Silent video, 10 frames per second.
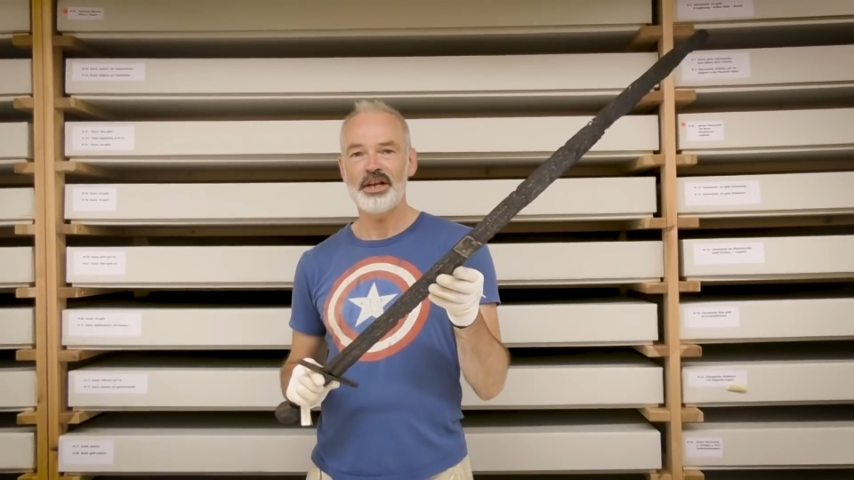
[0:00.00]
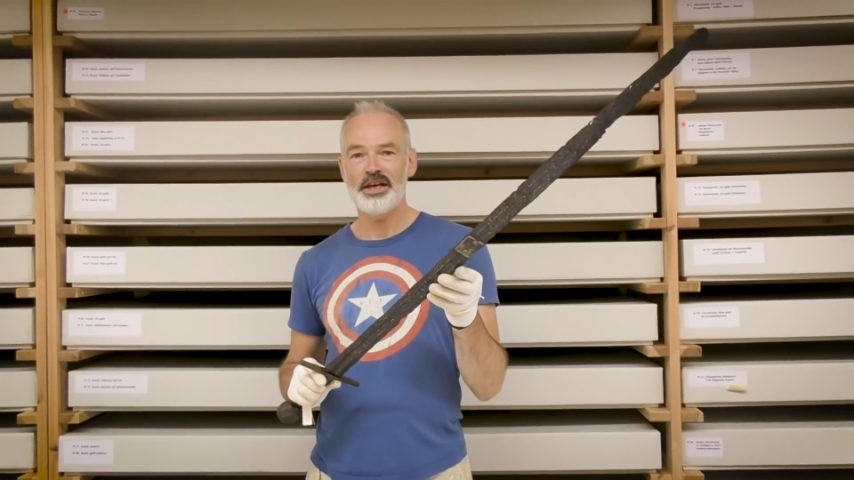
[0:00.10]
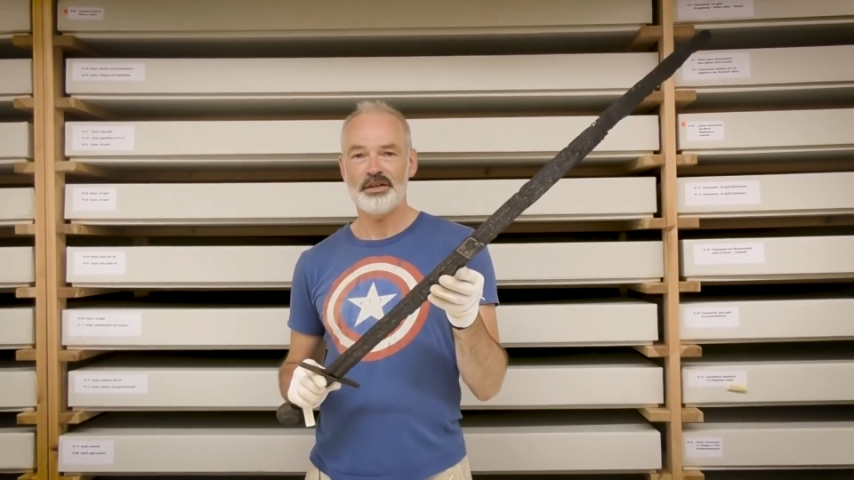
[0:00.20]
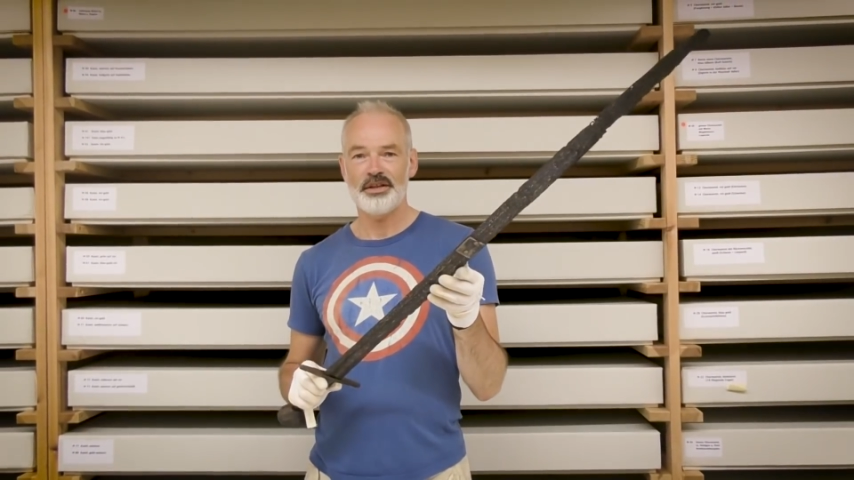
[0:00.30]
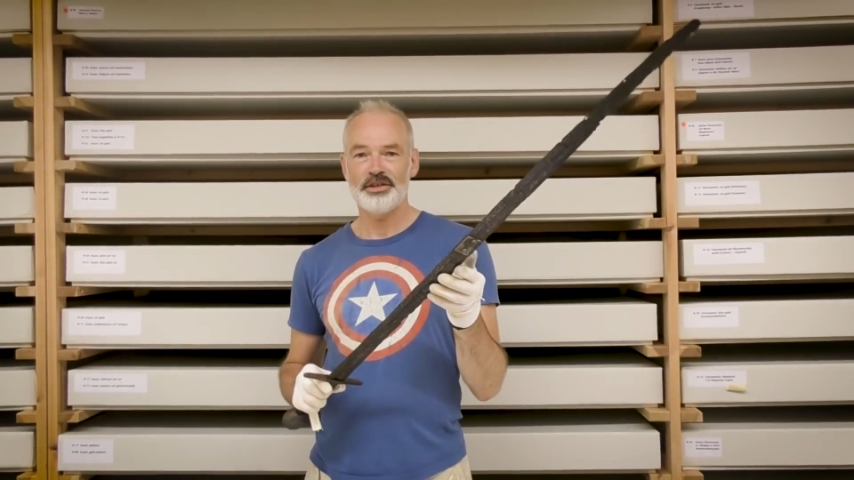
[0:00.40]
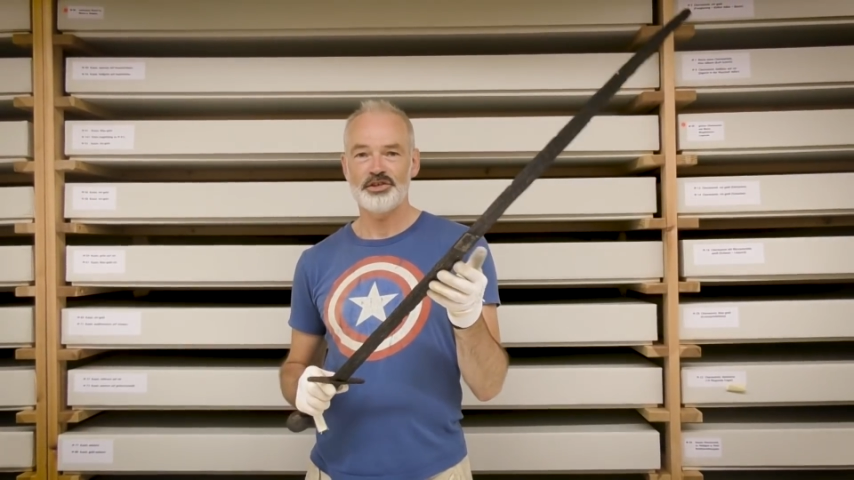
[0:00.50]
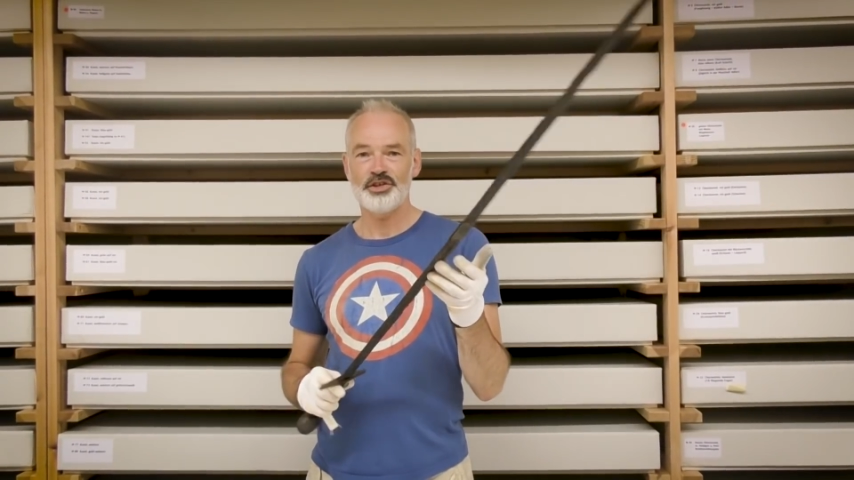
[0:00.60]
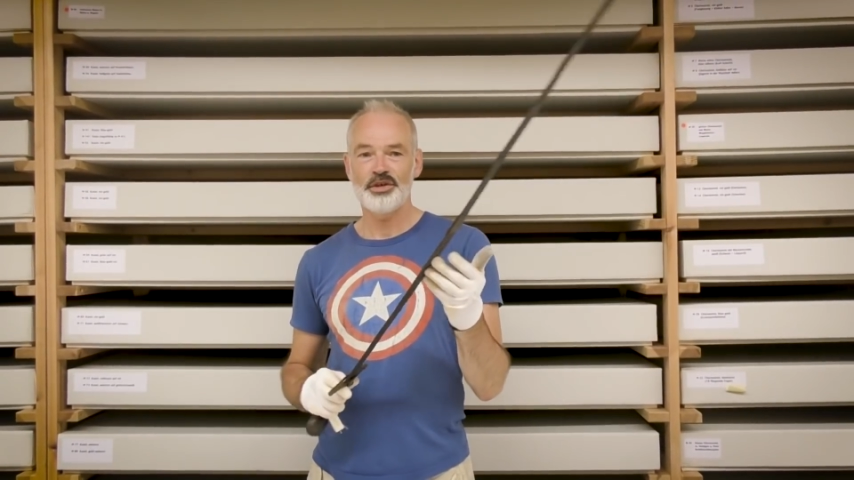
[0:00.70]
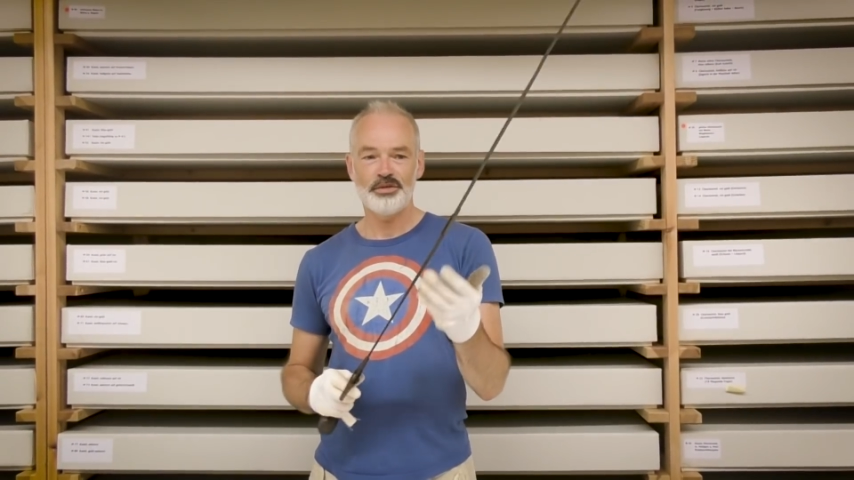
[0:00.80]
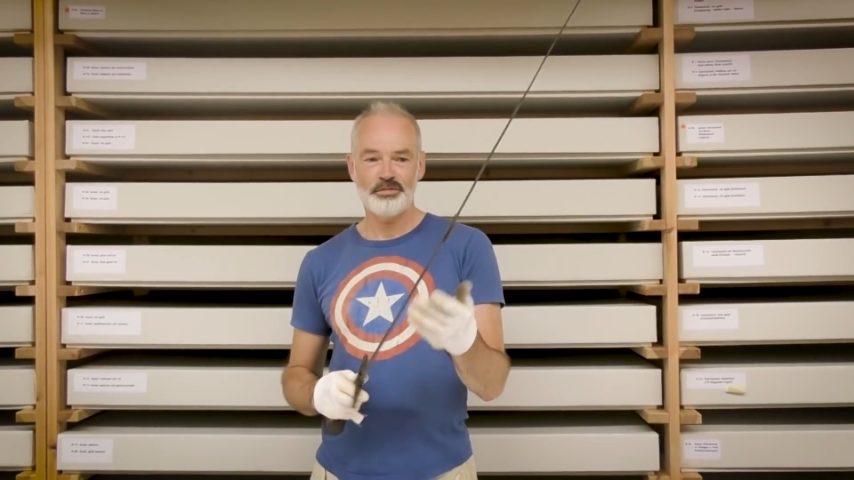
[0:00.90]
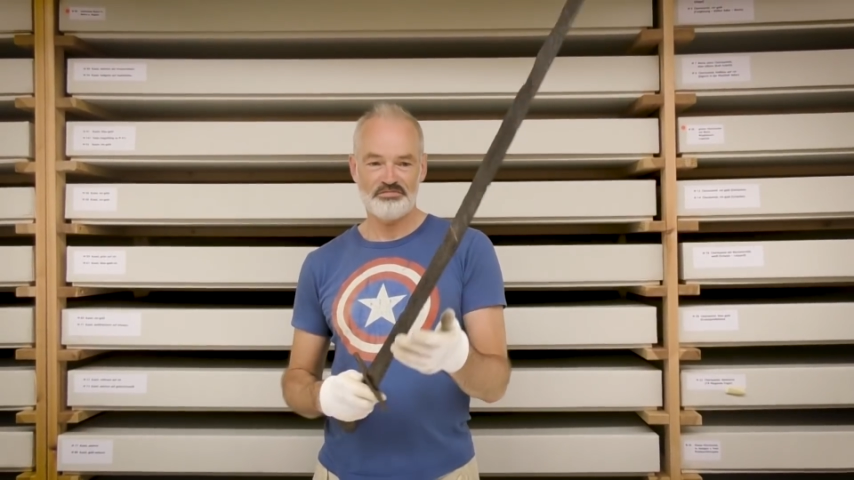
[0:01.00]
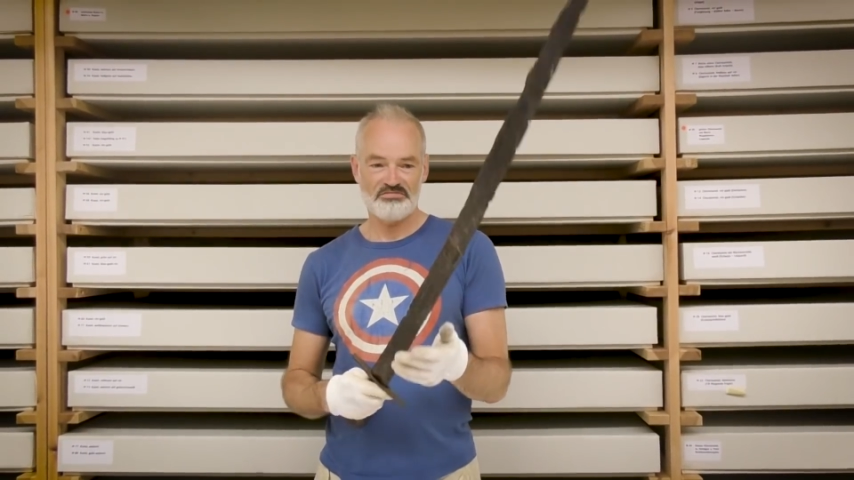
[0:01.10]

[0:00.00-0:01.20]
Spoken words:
length. So